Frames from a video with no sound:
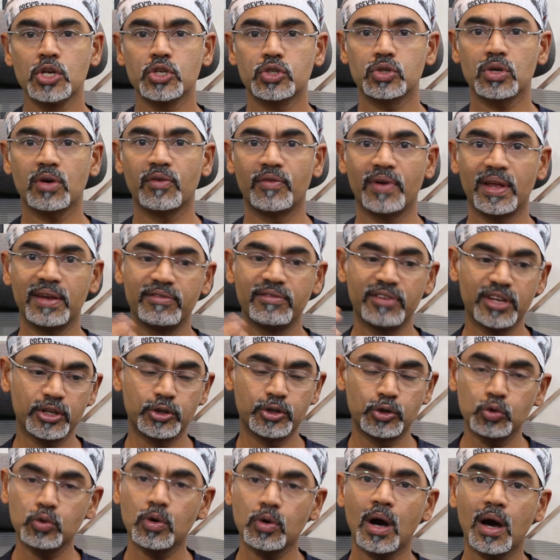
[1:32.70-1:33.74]
So when
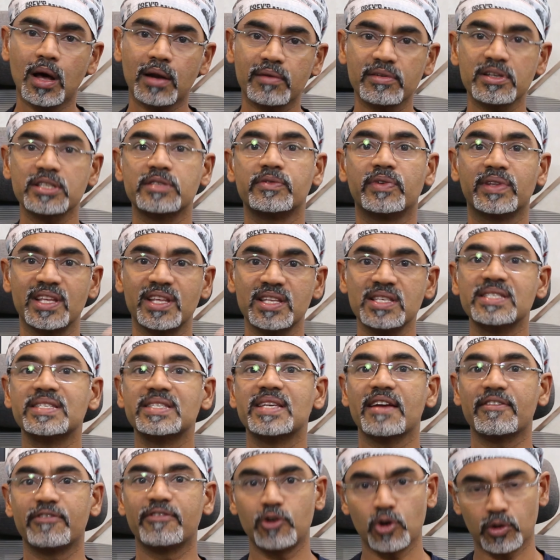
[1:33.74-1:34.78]
we do harvest within
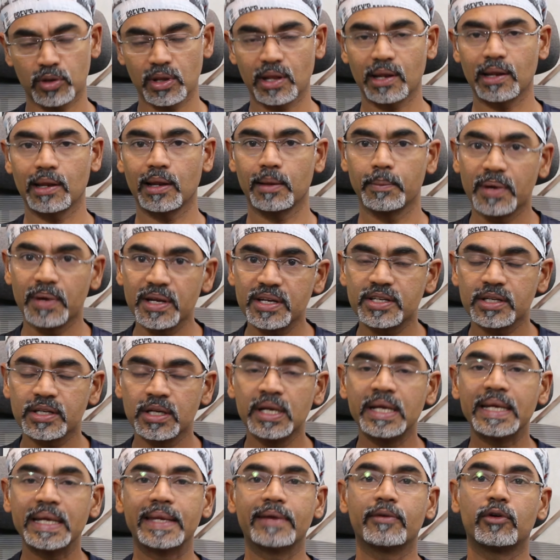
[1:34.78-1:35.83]
safe donor limit,
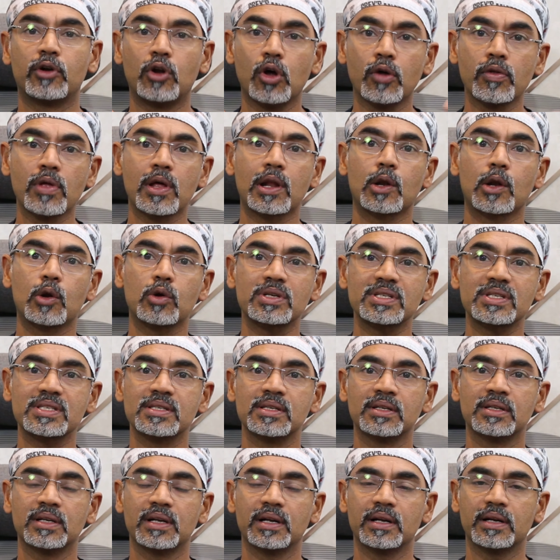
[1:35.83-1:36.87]
if donor
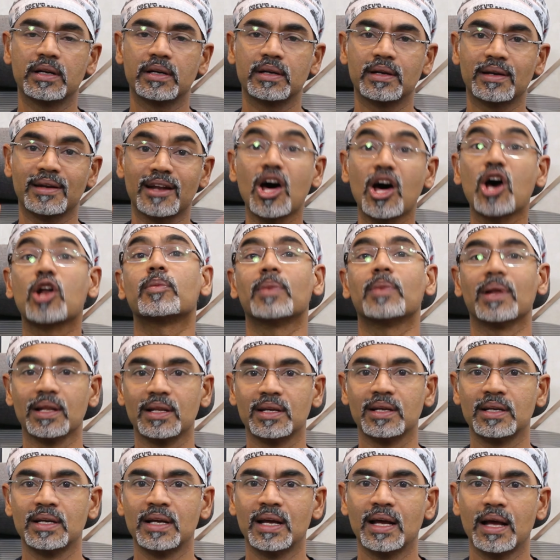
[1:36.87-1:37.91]
looks
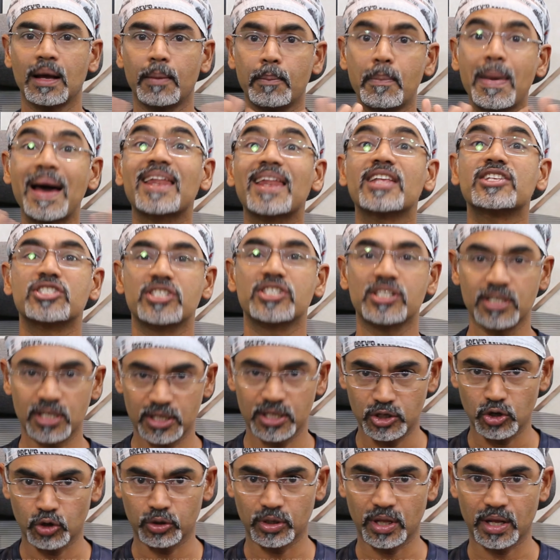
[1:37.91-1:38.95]
normal, balanced
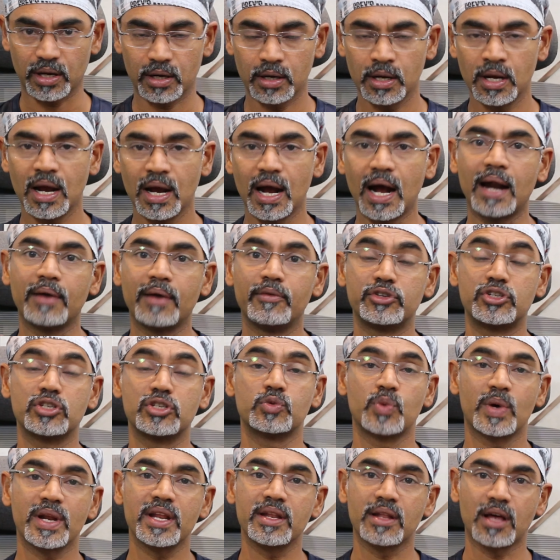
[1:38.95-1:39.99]
donor, and which
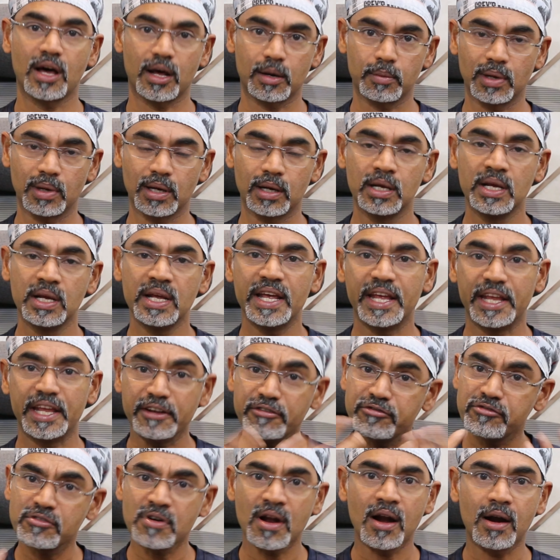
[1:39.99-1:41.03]
is very normal.
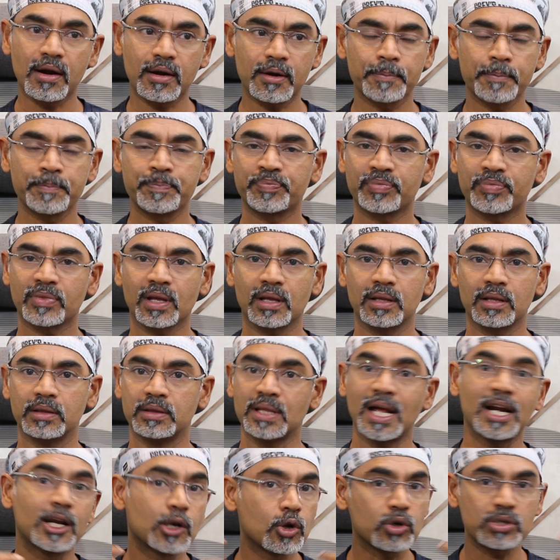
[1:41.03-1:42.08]
If not,
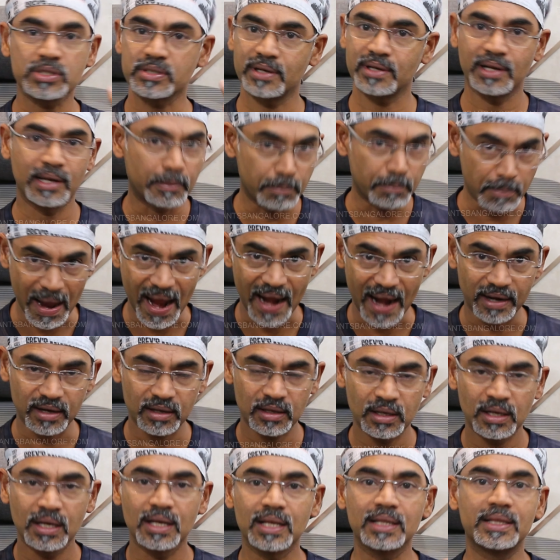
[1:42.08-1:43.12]
that looks really bad.
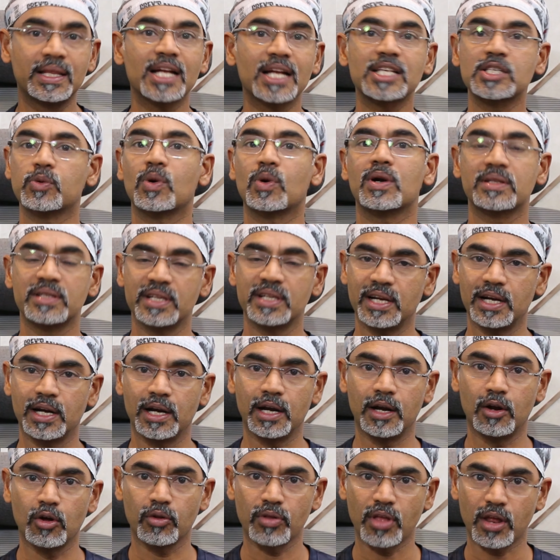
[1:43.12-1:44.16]
That's what
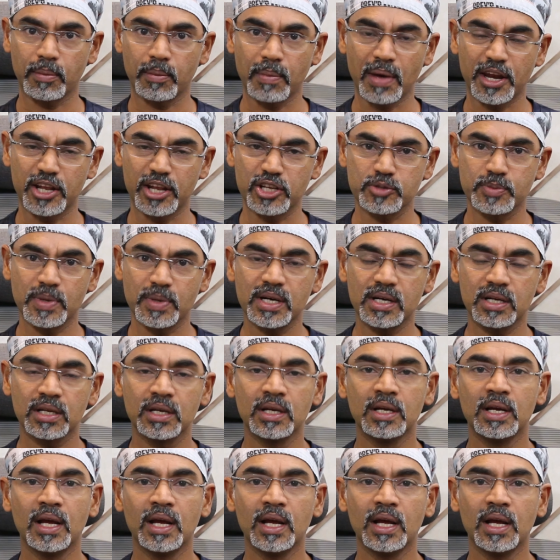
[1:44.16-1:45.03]
the donor management.